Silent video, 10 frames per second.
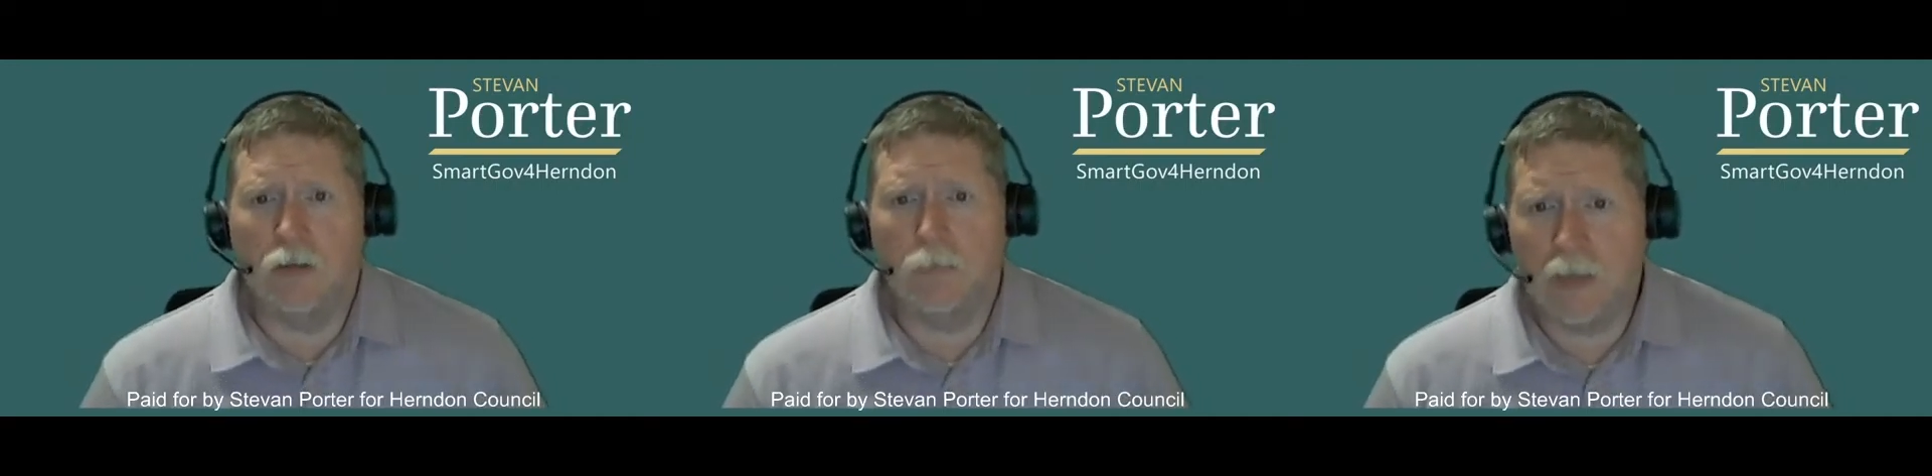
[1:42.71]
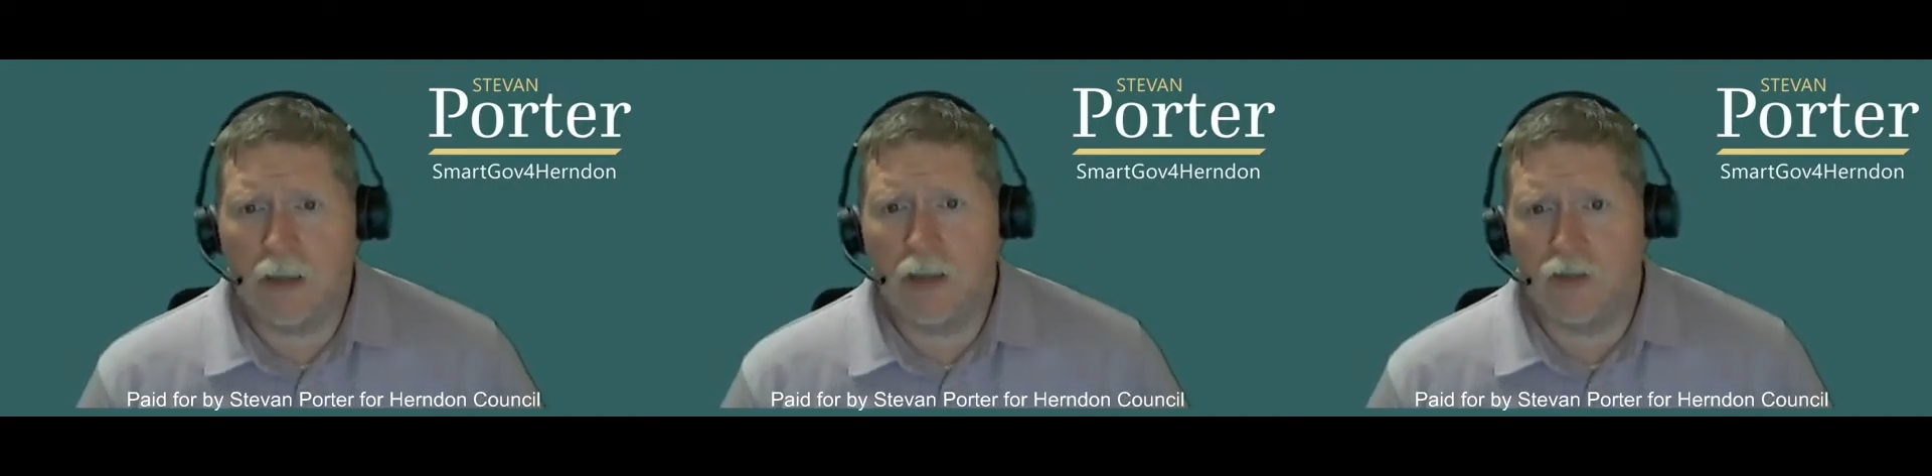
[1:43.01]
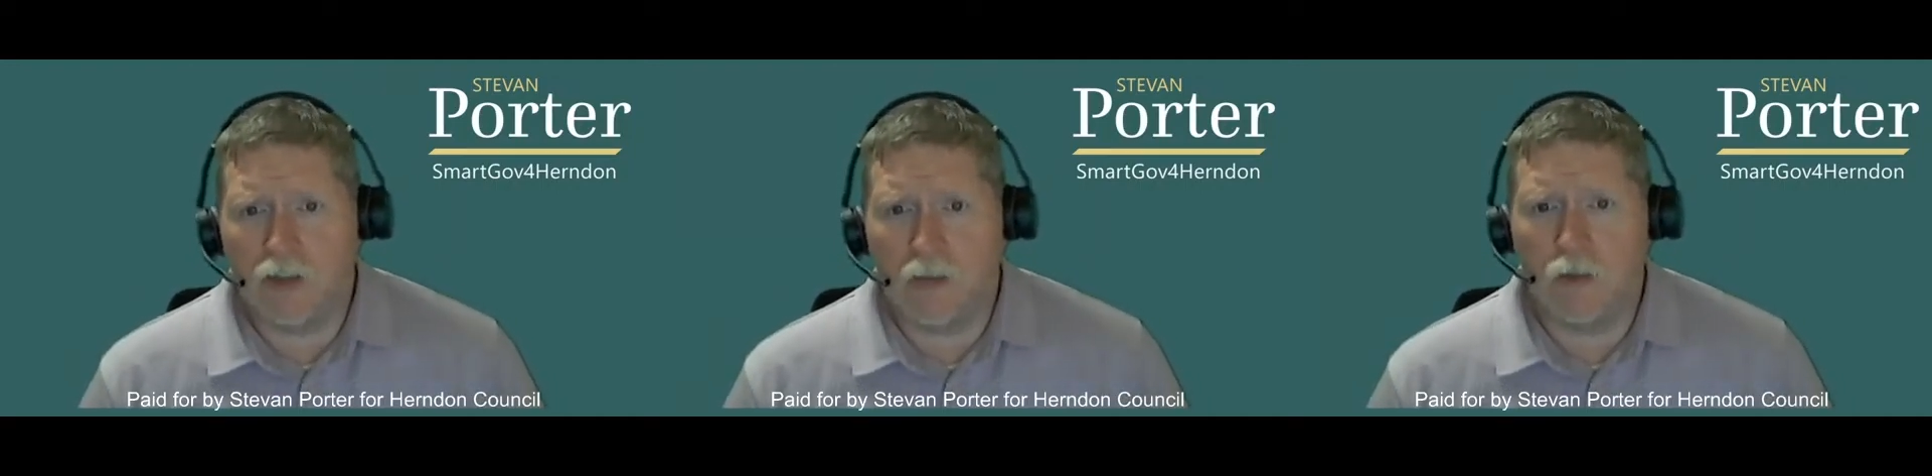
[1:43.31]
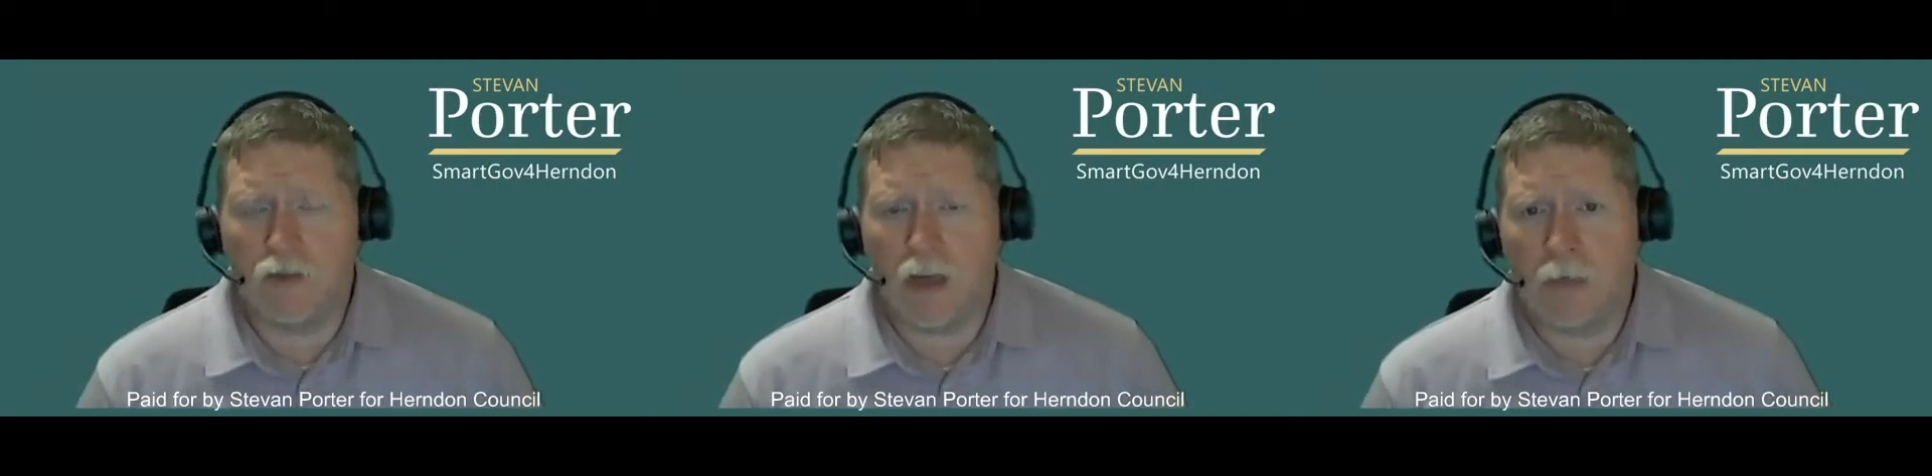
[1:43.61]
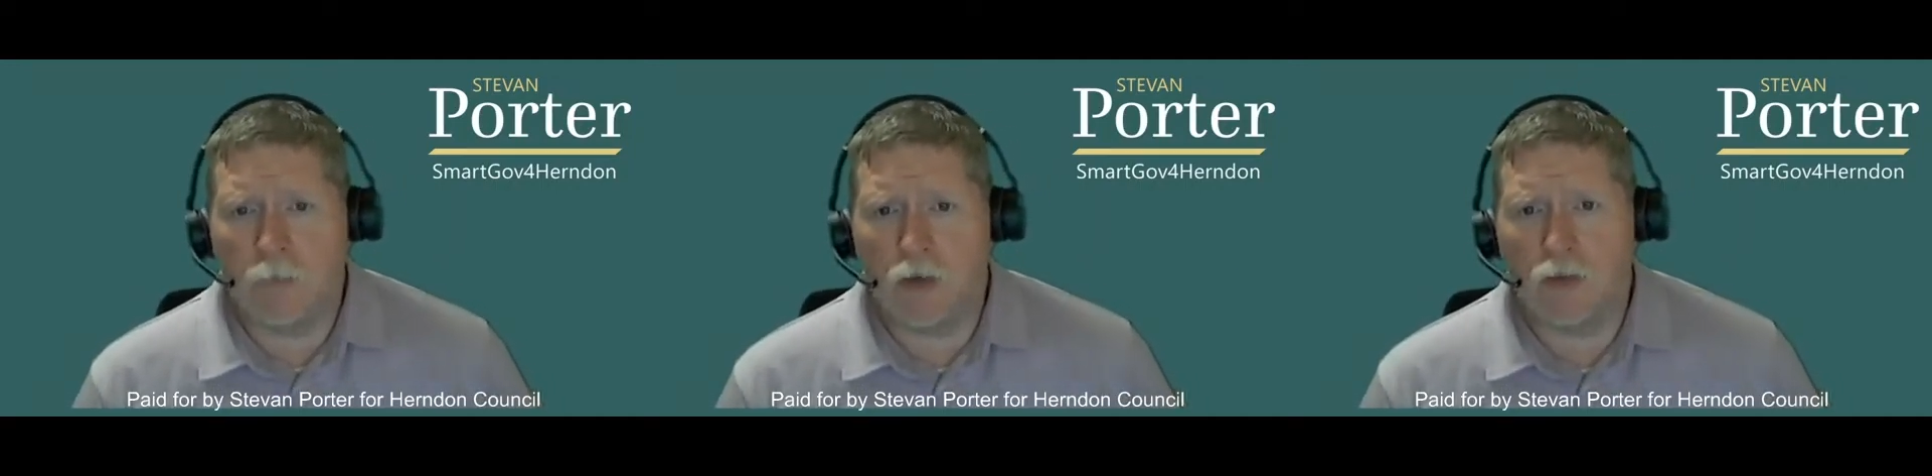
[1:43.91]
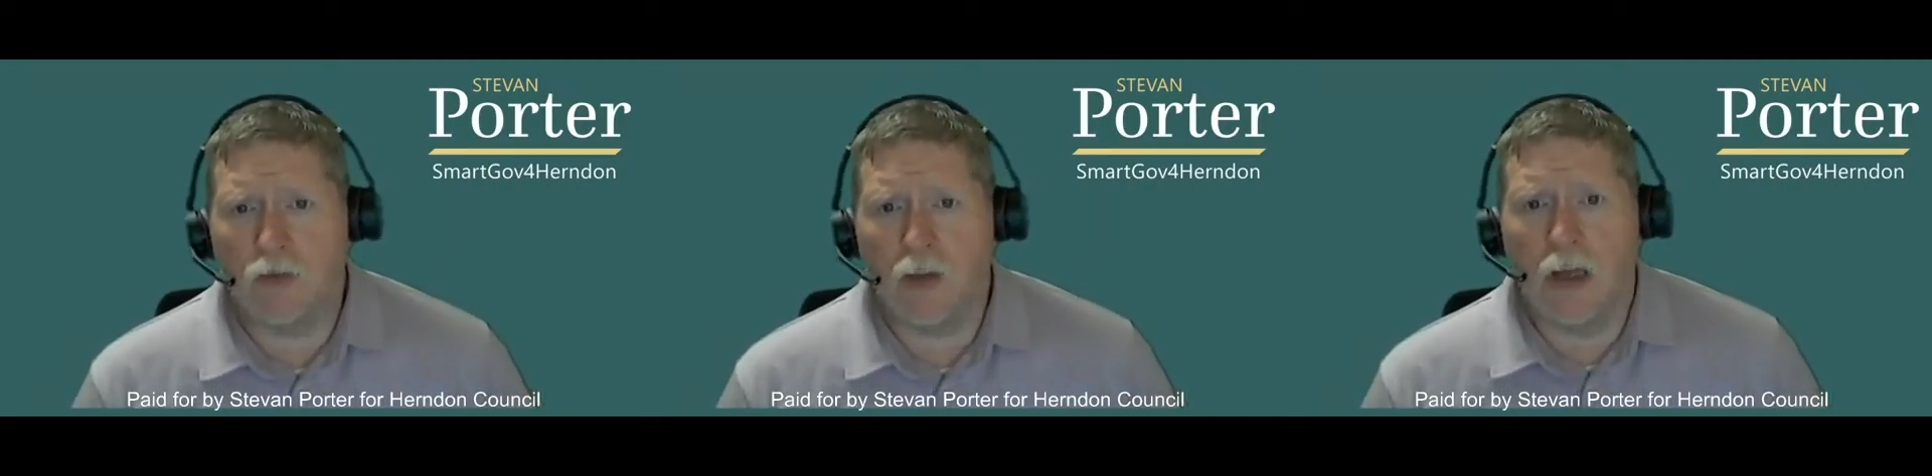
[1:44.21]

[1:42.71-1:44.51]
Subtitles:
meetings in the chambers,